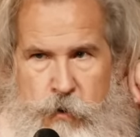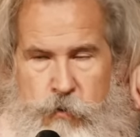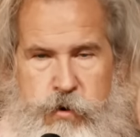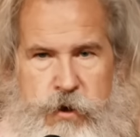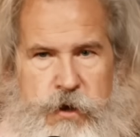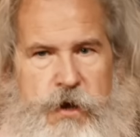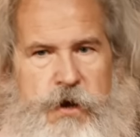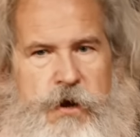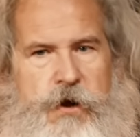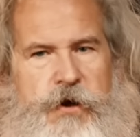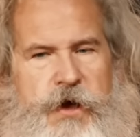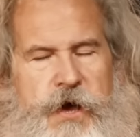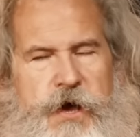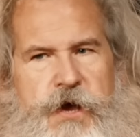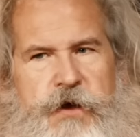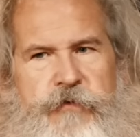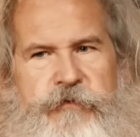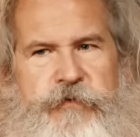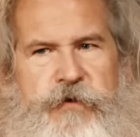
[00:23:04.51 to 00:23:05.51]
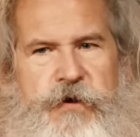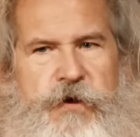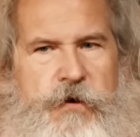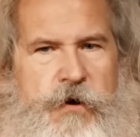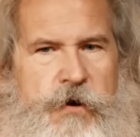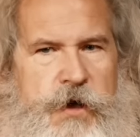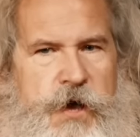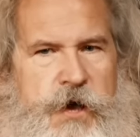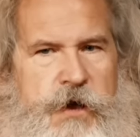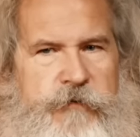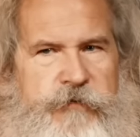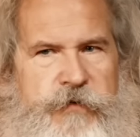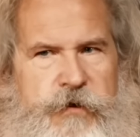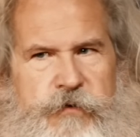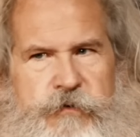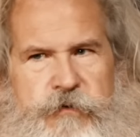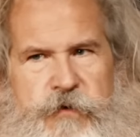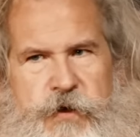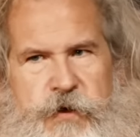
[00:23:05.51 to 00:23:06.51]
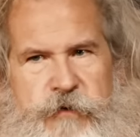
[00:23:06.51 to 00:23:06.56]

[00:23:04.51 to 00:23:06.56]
well okay if okay if there